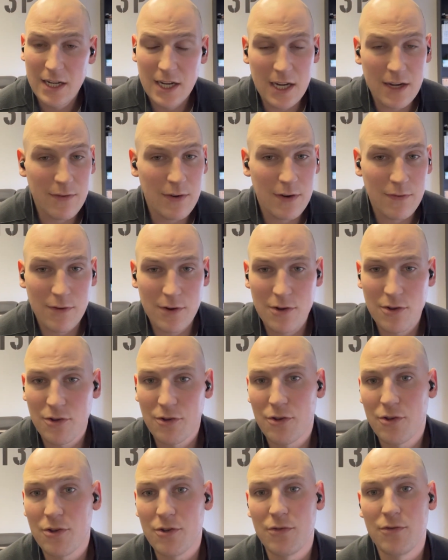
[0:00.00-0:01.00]
even if it's
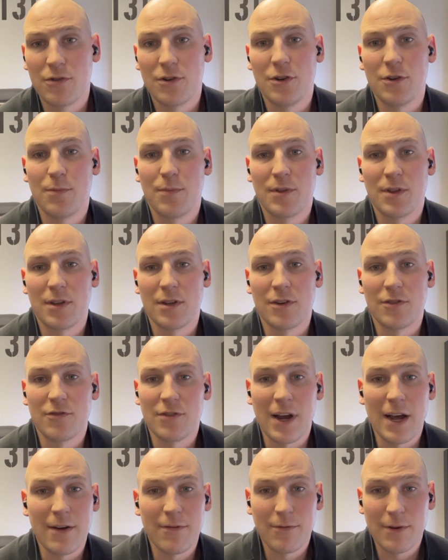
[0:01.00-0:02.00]
just shooting hoops in the
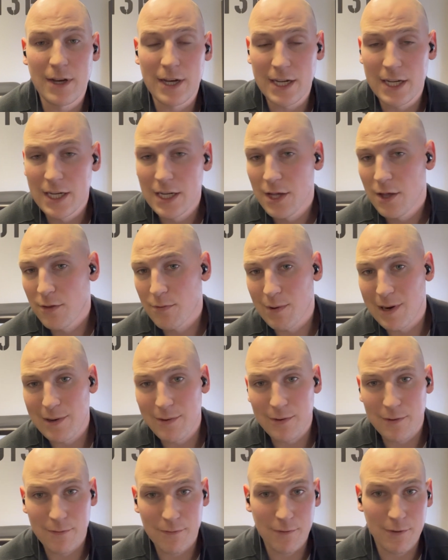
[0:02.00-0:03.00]
driveway,
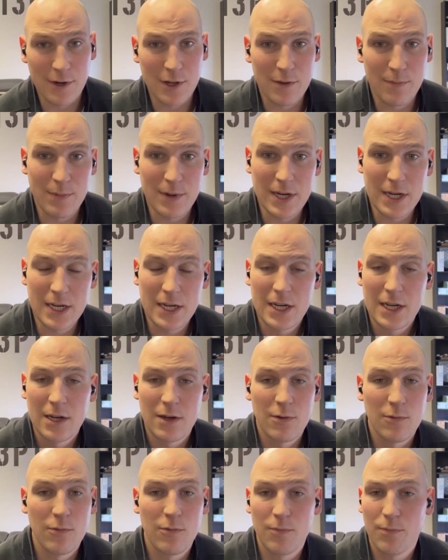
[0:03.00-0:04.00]
throwing frisbee,
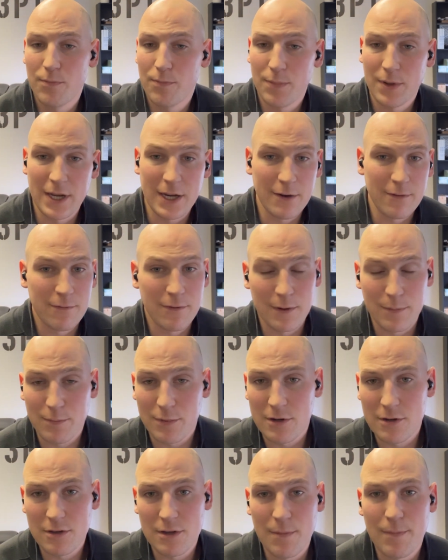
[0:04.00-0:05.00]
playing
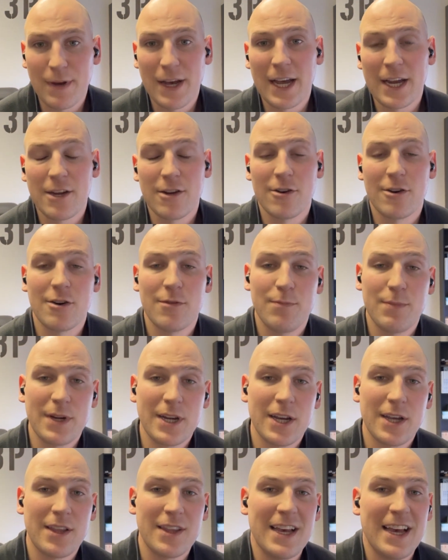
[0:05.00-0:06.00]
football in the backyard,
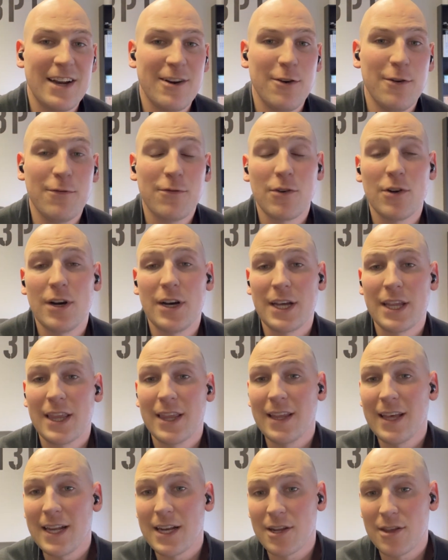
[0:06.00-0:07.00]
because that overall
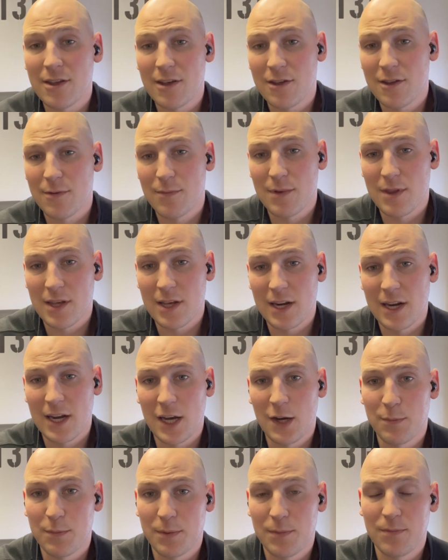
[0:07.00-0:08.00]
athleticism is going to
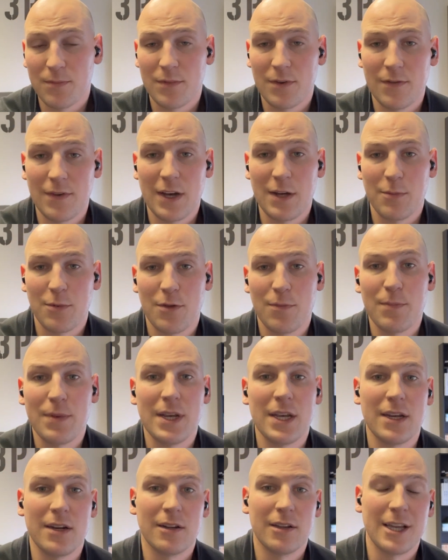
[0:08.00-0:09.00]
help them develop
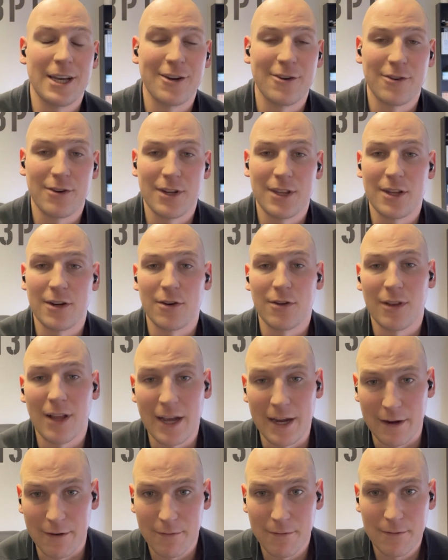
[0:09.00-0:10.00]
speed later in their
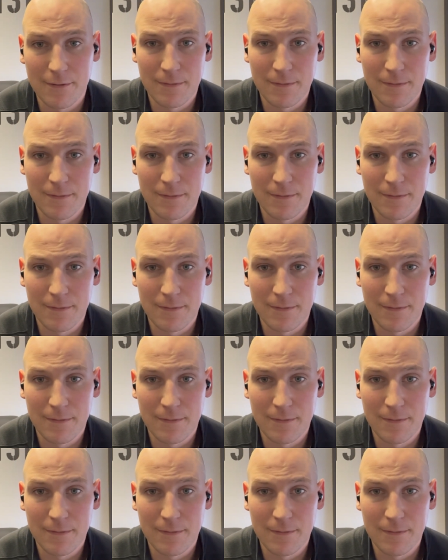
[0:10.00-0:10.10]
life.